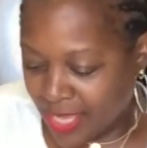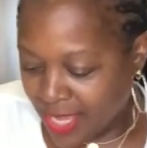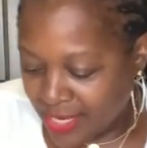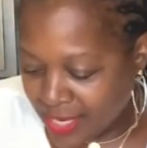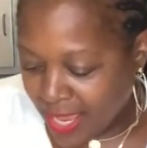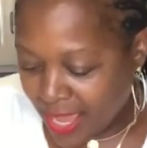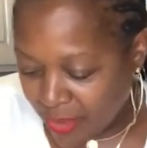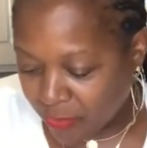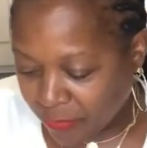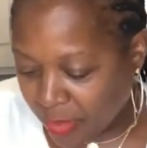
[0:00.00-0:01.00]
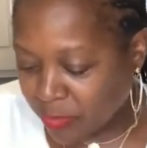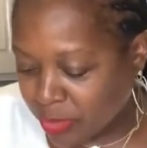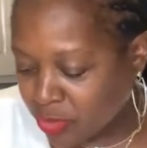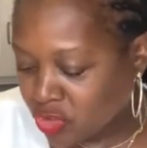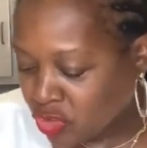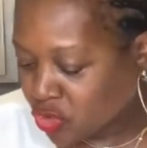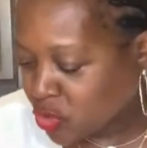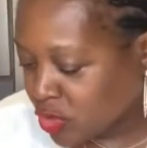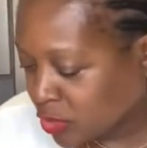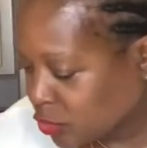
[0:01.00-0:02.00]
And now I'm gonna just
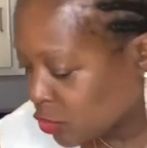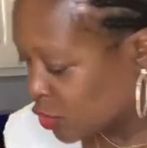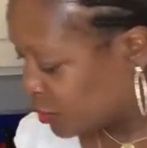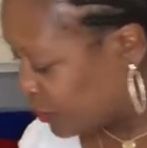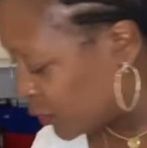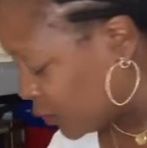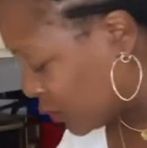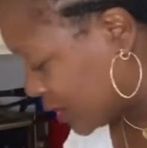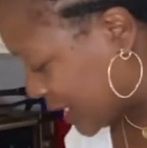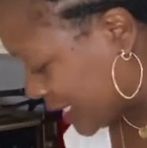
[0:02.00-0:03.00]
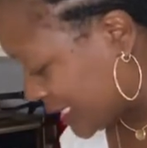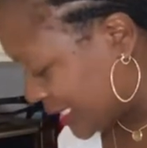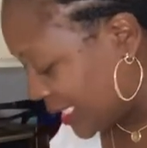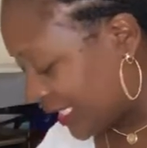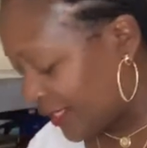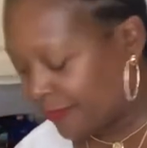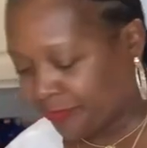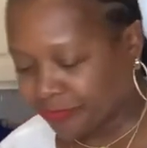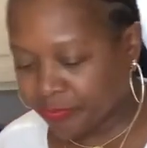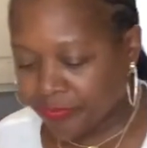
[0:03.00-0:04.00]
use a little spoon to see
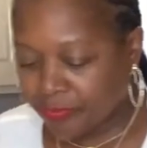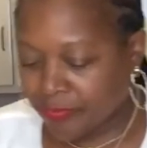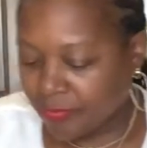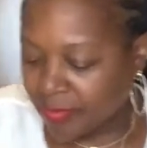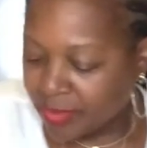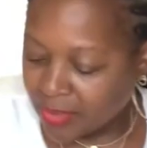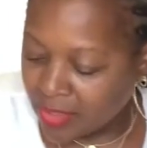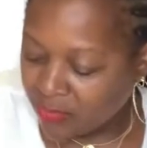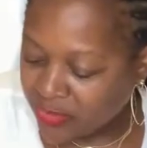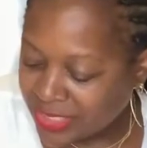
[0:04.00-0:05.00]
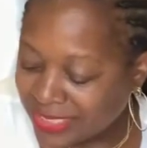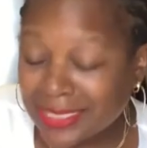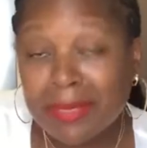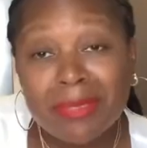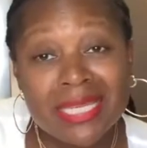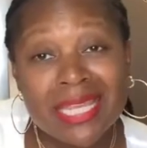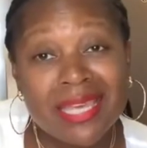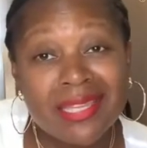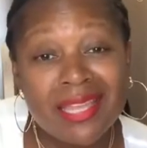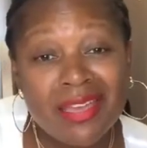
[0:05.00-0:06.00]
if it's
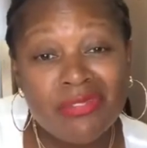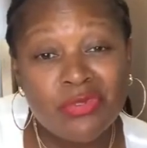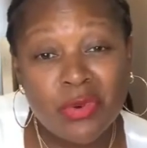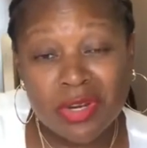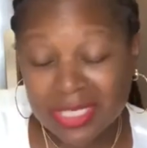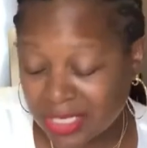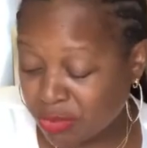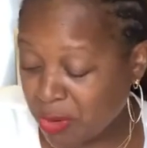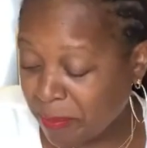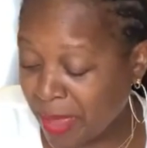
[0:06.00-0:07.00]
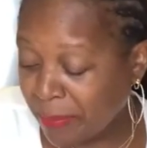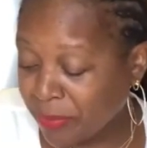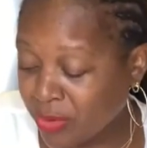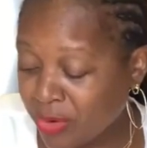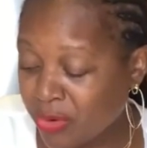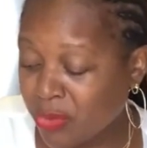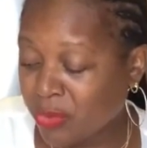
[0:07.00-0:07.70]
lemony enough or it needs more pepper